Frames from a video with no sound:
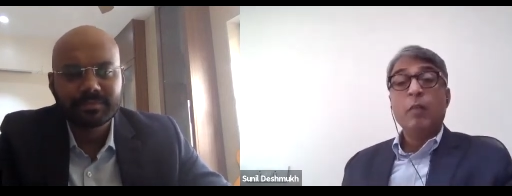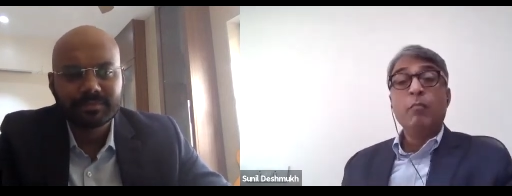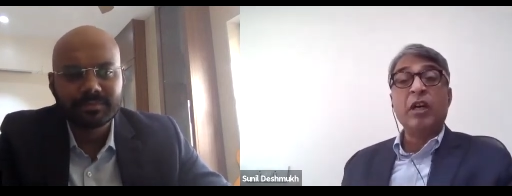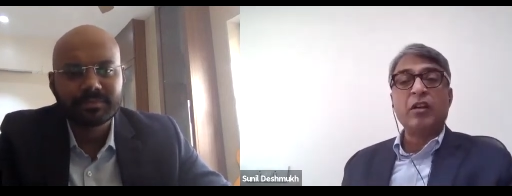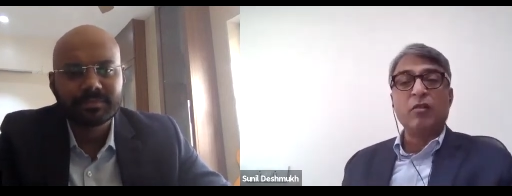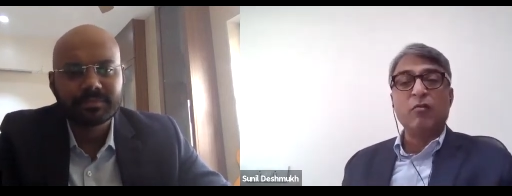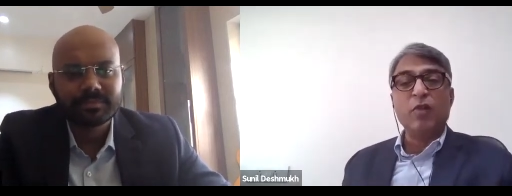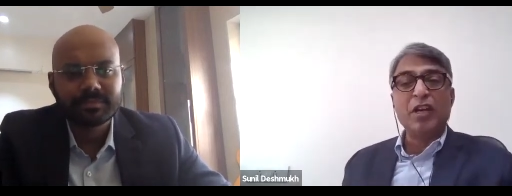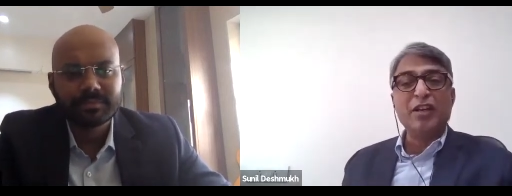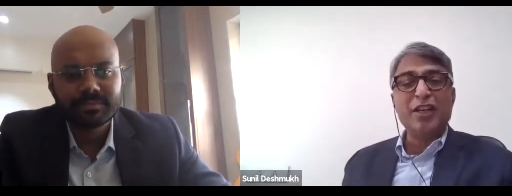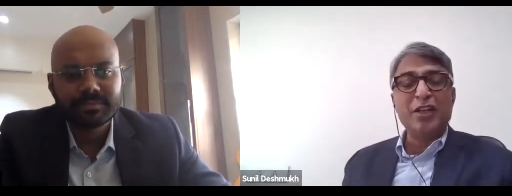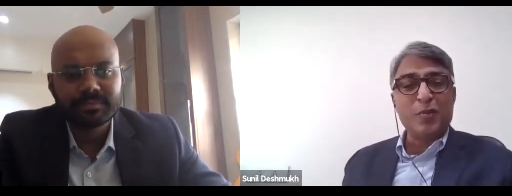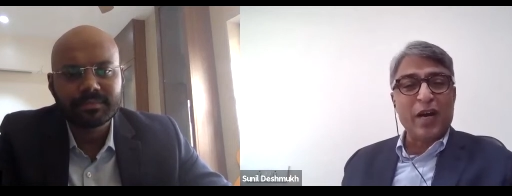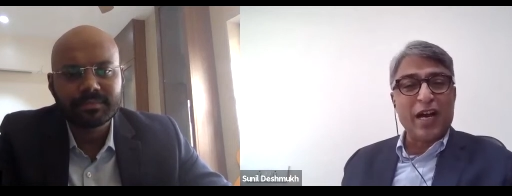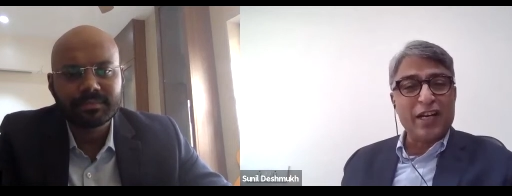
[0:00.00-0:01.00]
Speaker 1: but one need
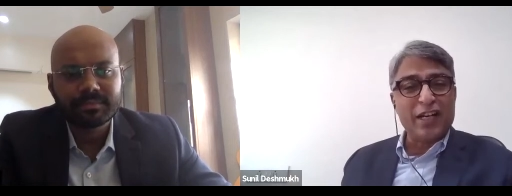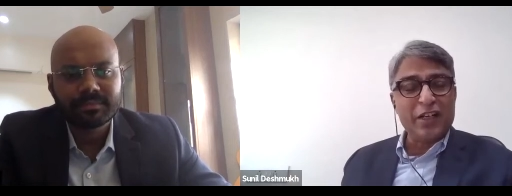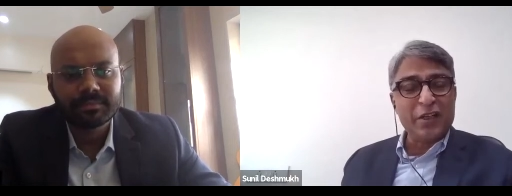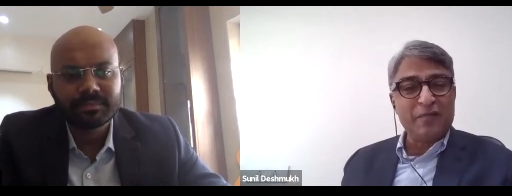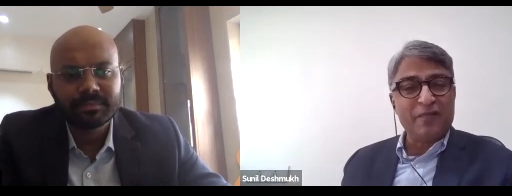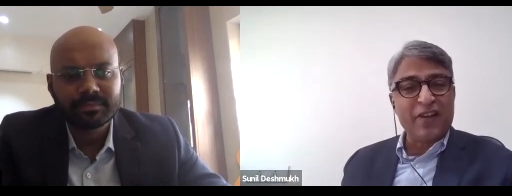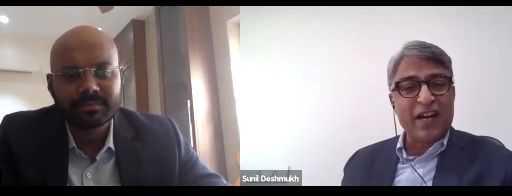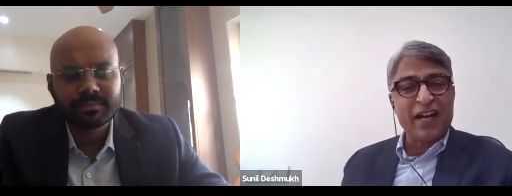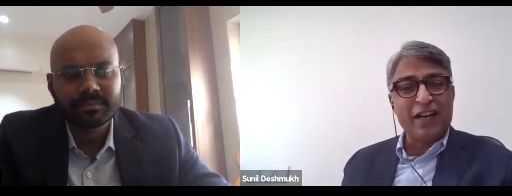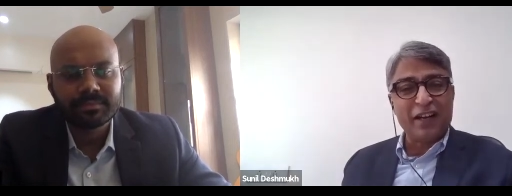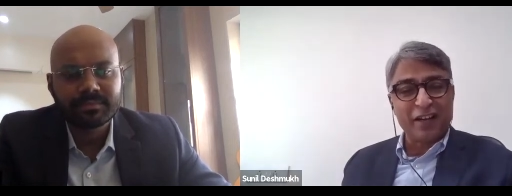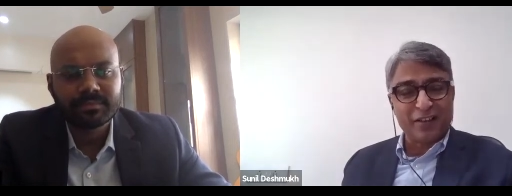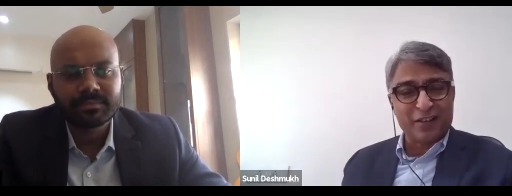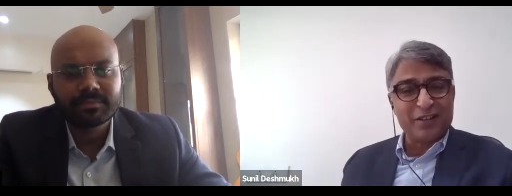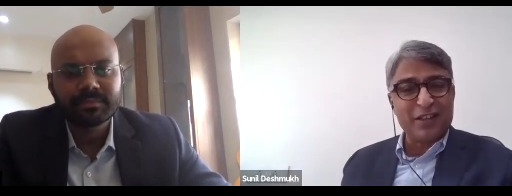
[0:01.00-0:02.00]
to identify and
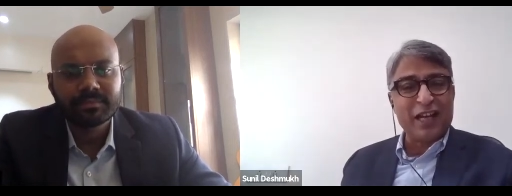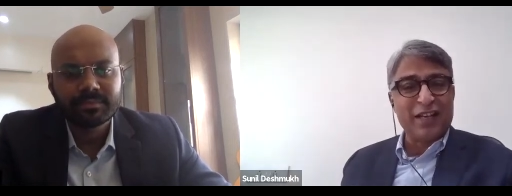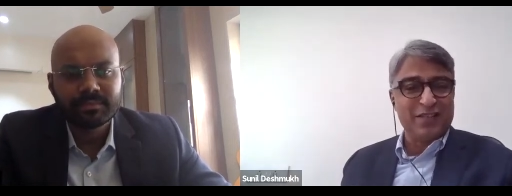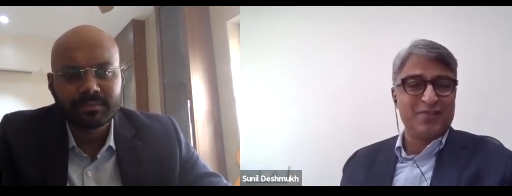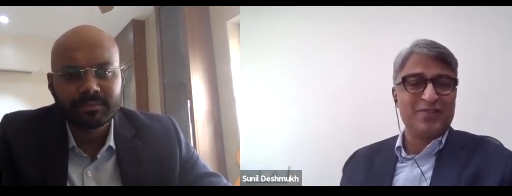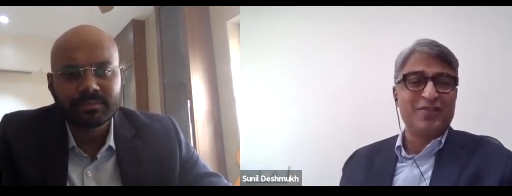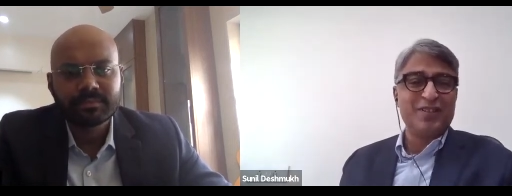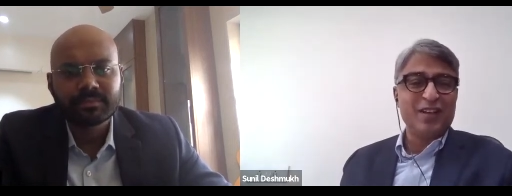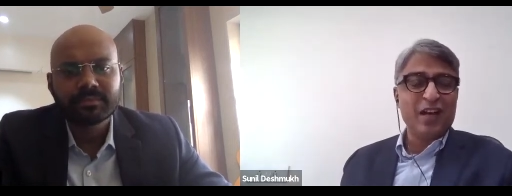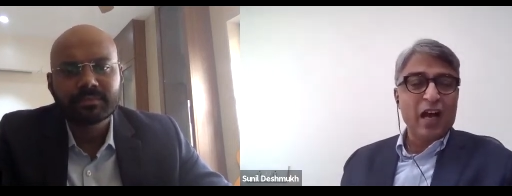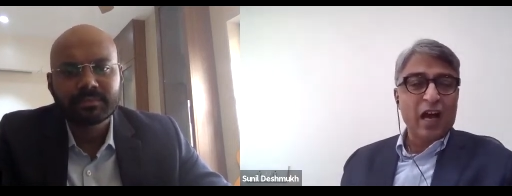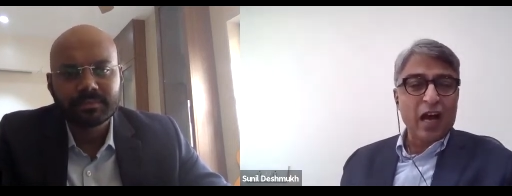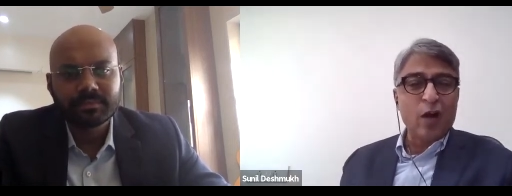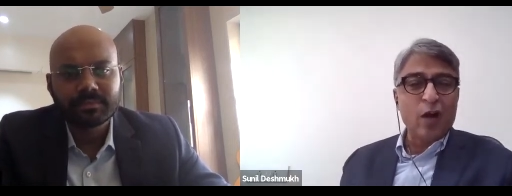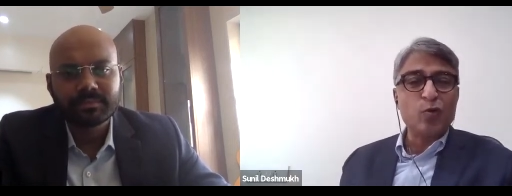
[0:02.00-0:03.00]
recognize
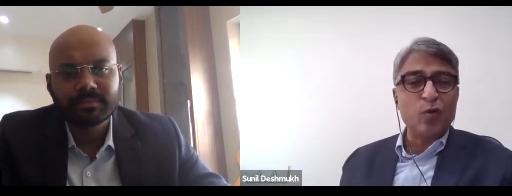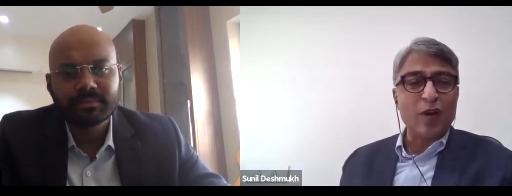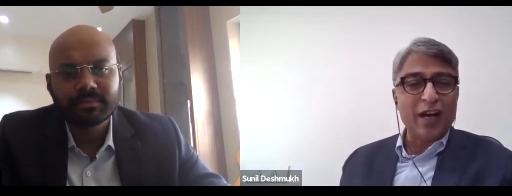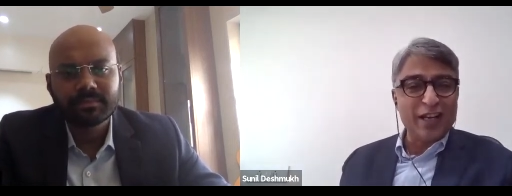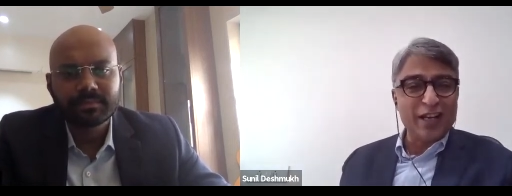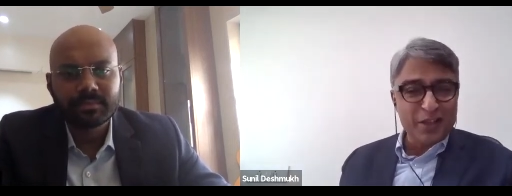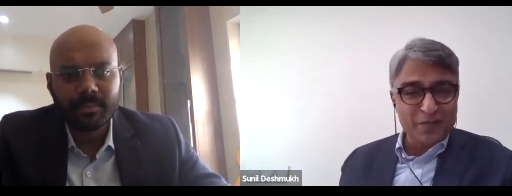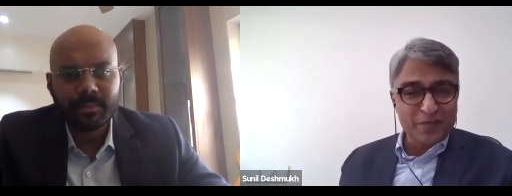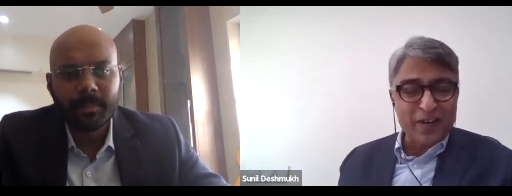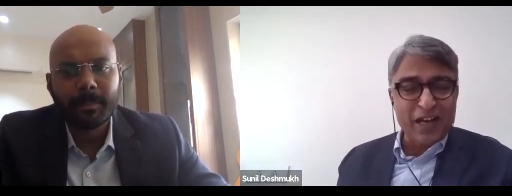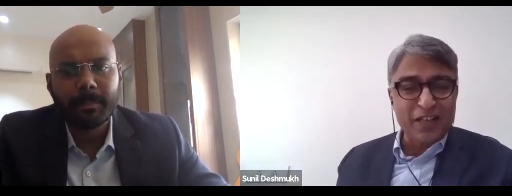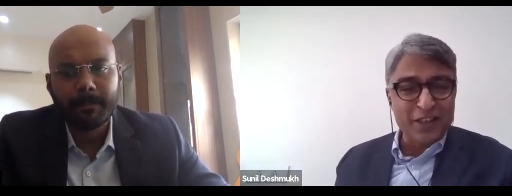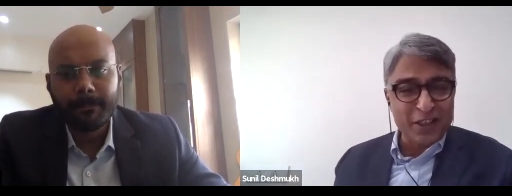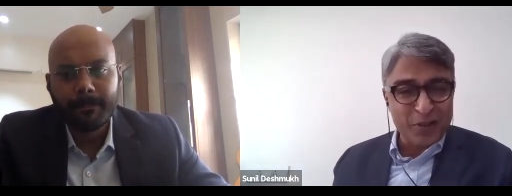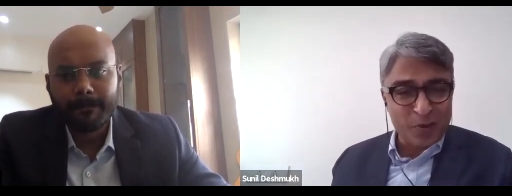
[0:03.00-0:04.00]
how to identify
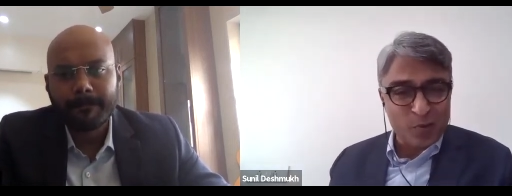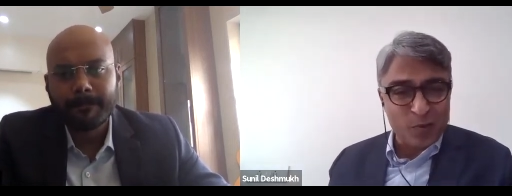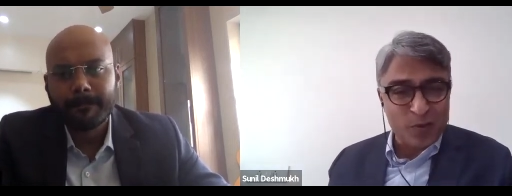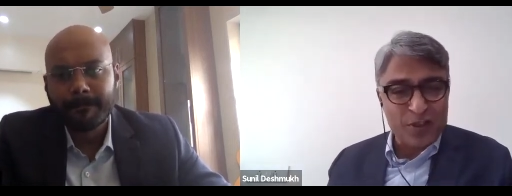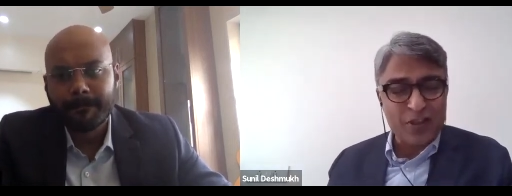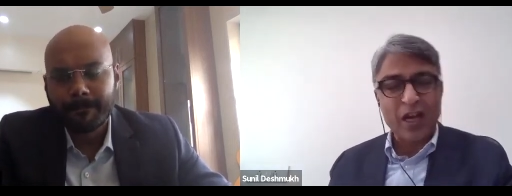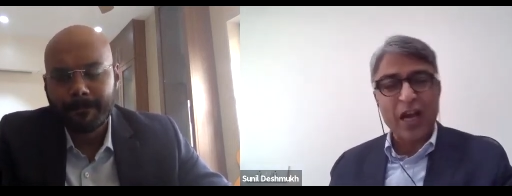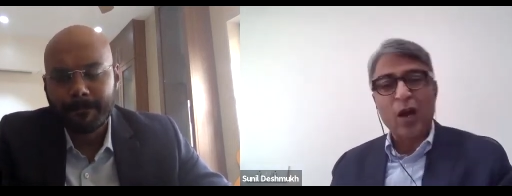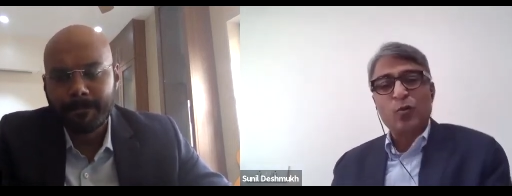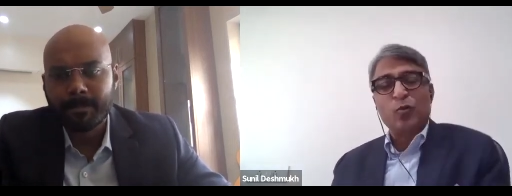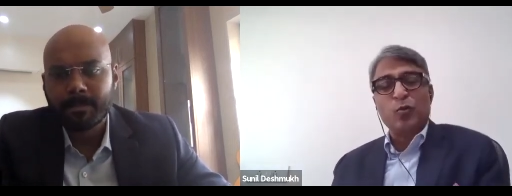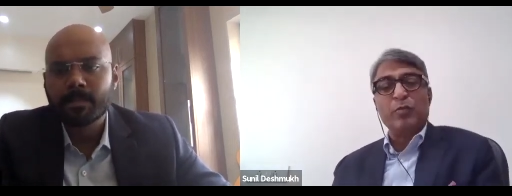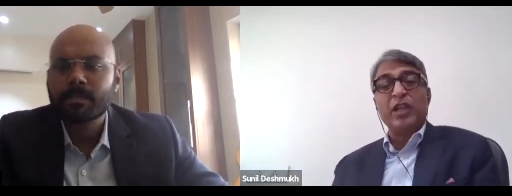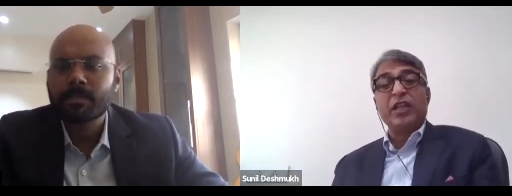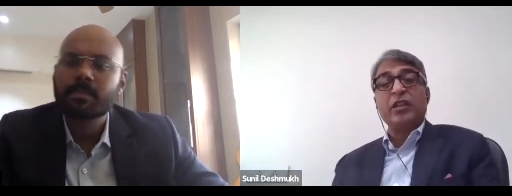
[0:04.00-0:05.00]
the introverts, how to
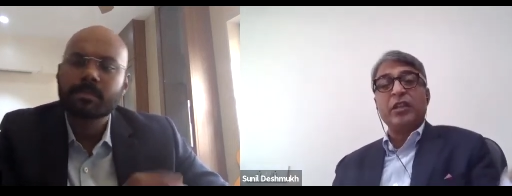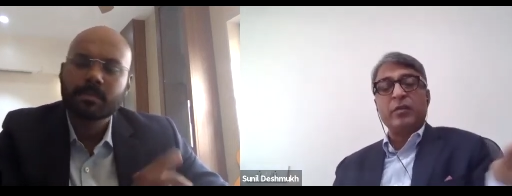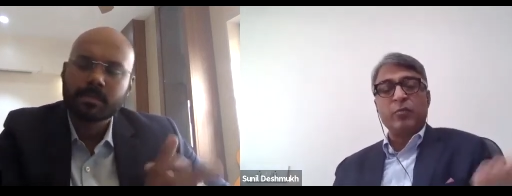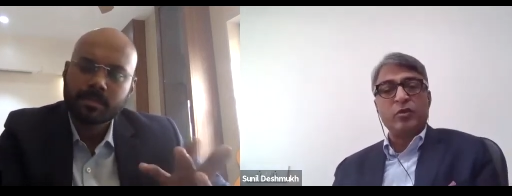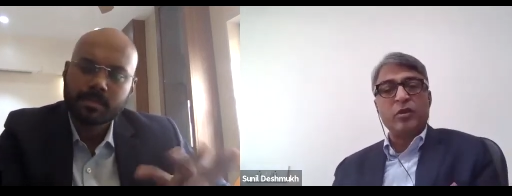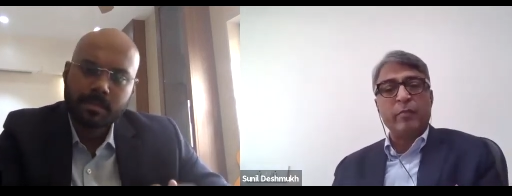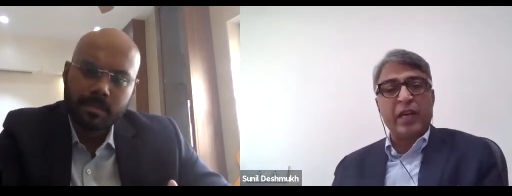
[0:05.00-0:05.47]
bring them to the